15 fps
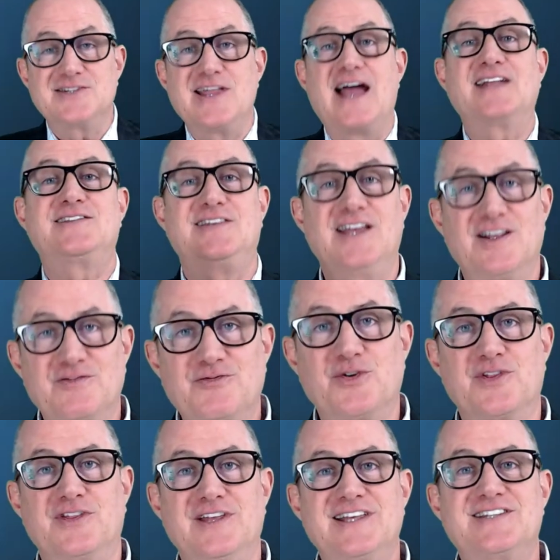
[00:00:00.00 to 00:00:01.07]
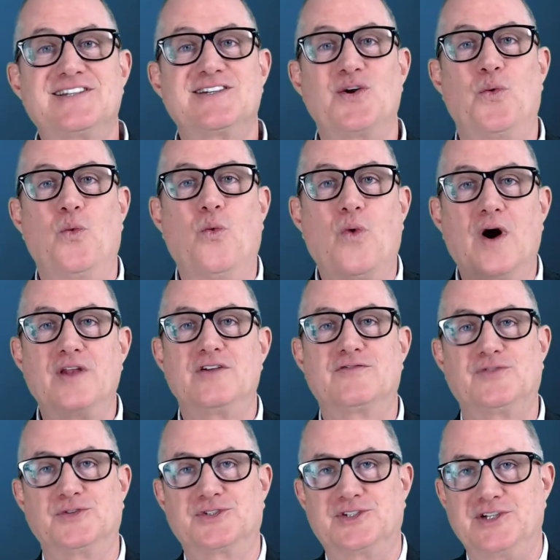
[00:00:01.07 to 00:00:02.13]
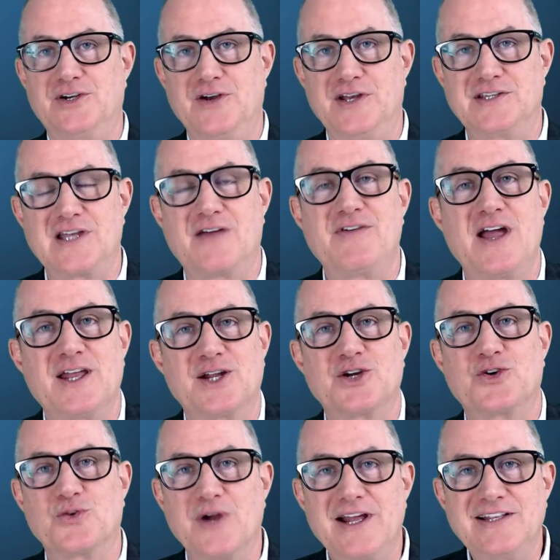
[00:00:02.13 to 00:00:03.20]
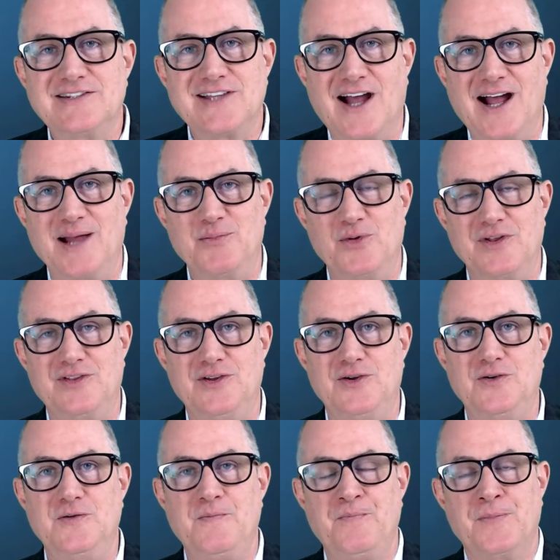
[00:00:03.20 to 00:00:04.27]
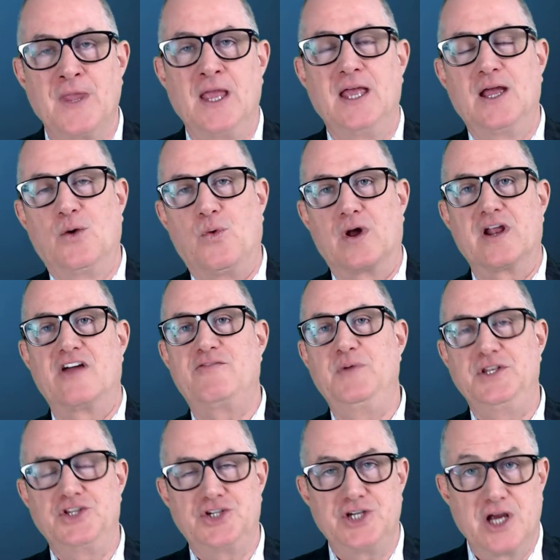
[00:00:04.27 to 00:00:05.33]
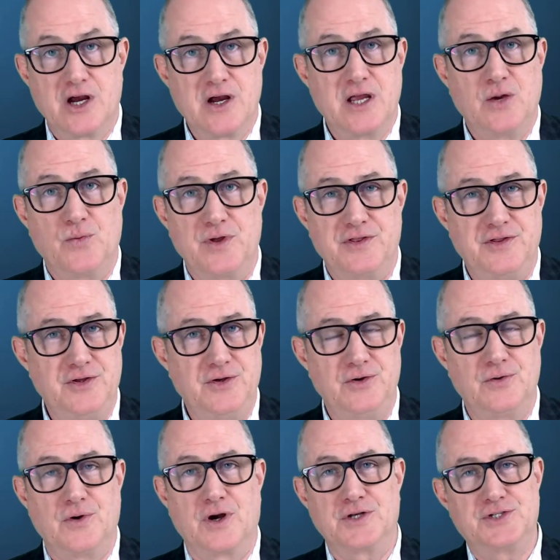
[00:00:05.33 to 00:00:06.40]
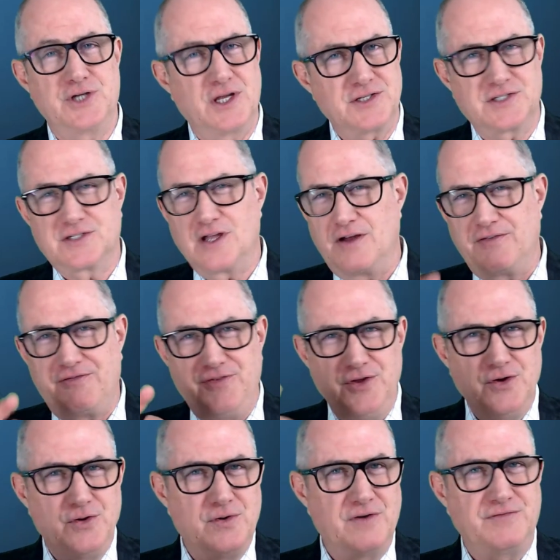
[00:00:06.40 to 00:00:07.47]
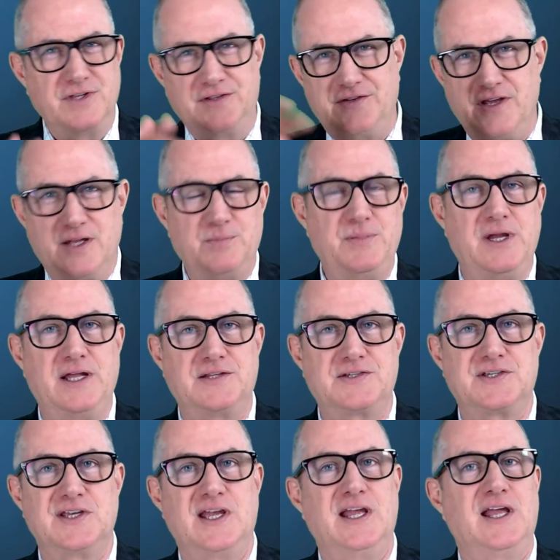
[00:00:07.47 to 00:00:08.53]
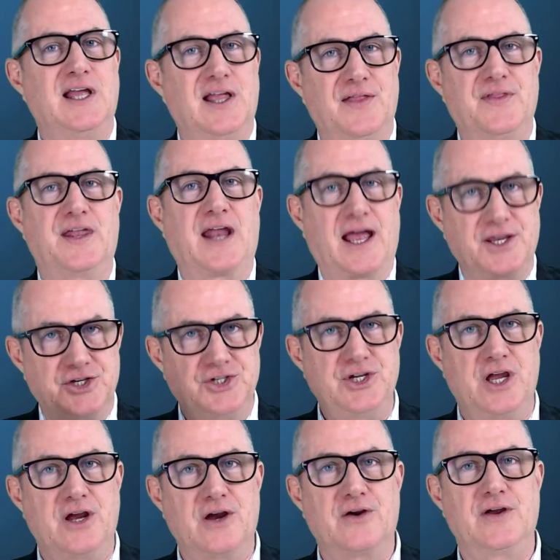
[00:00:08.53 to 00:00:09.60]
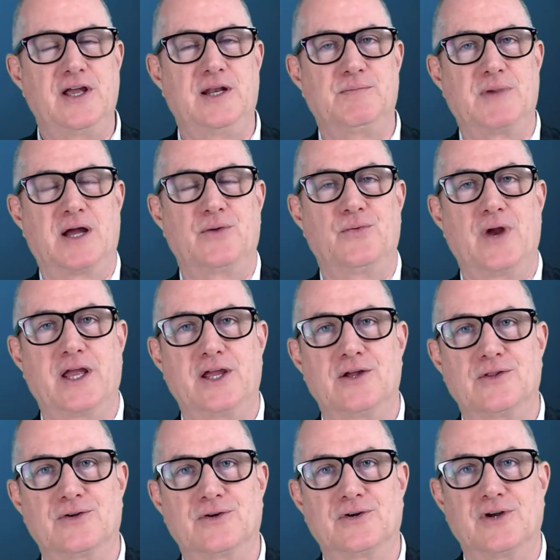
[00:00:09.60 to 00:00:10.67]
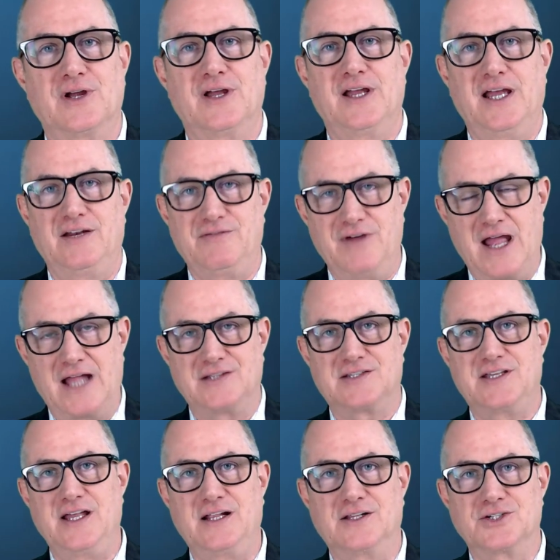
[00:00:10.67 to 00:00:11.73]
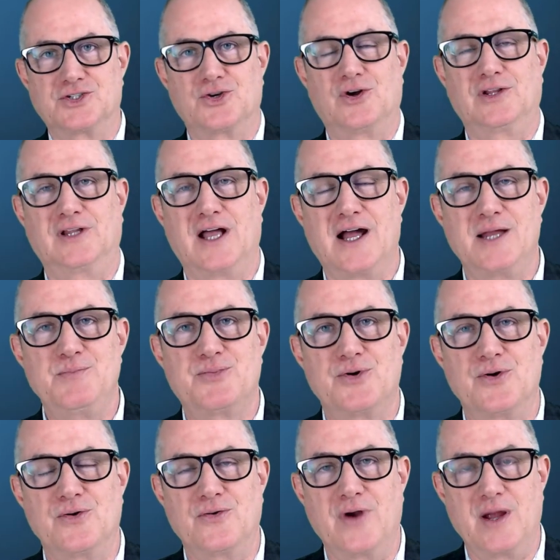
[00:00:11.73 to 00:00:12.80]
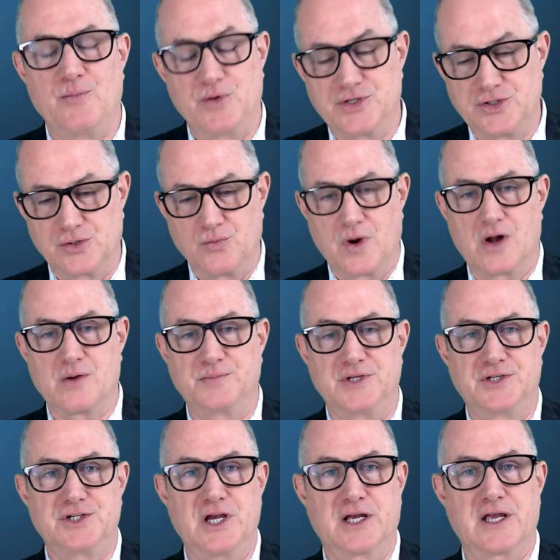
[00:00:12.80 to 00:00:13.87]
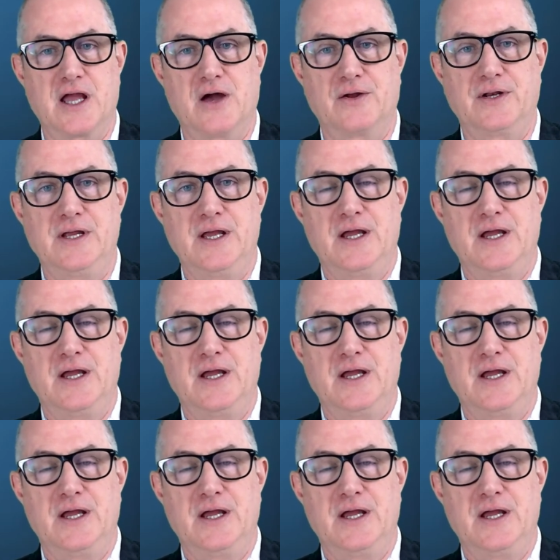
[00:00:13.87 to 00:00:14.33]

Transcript: that's it for this wonderful series. I've had a great time with you. What I've been sharing with you are just a few of the tidbits that I share in my regular Advanced English online program, which you're welcome to check out